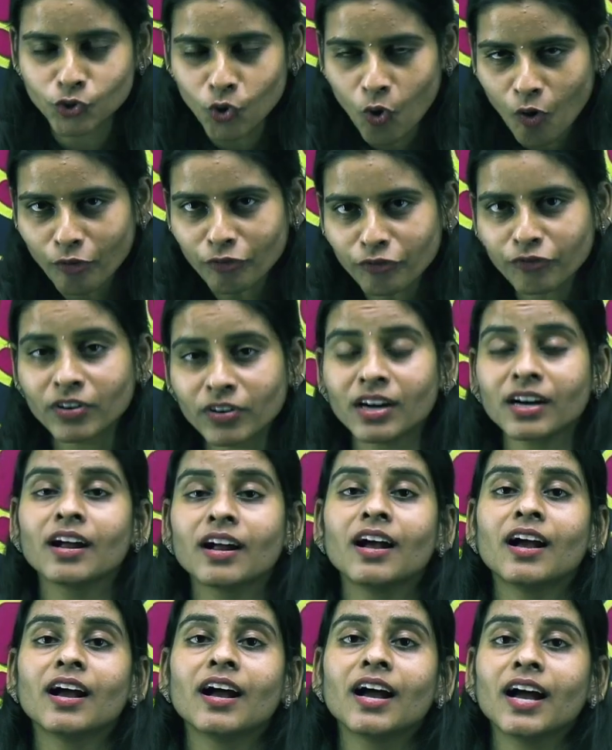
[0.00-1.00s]
offer
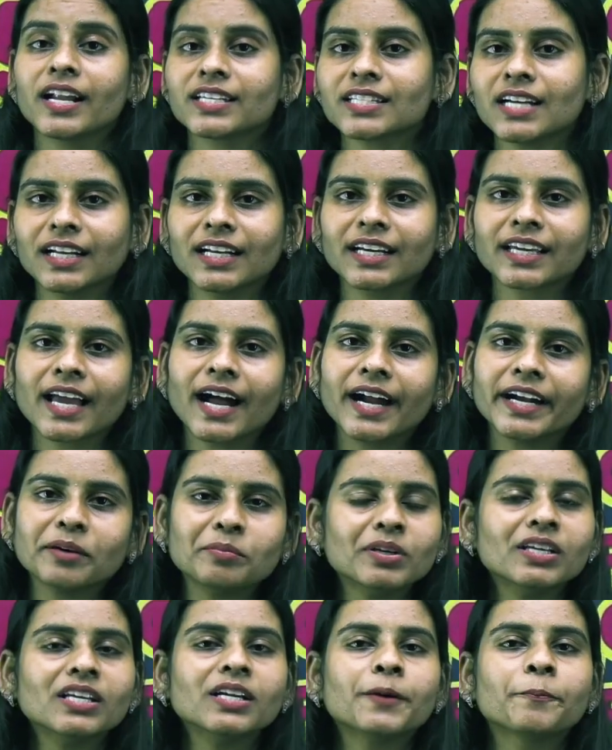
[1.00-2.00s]
at
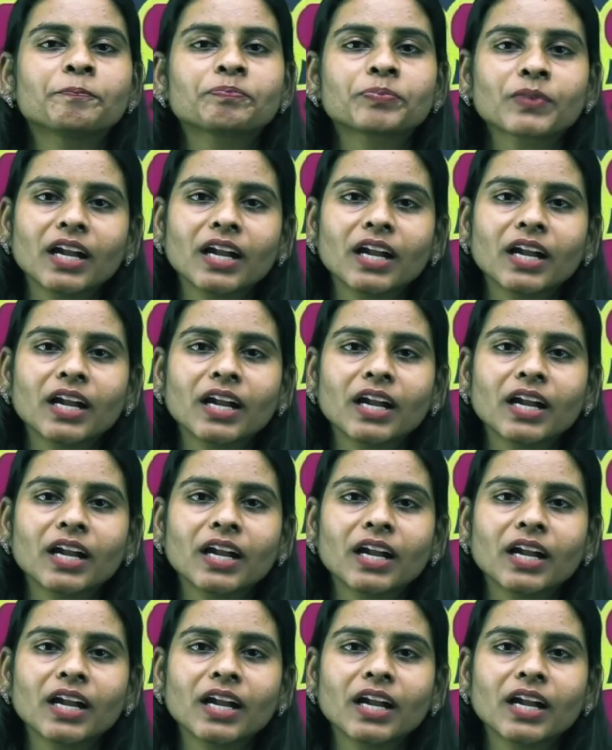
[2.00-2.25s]
Unacademy.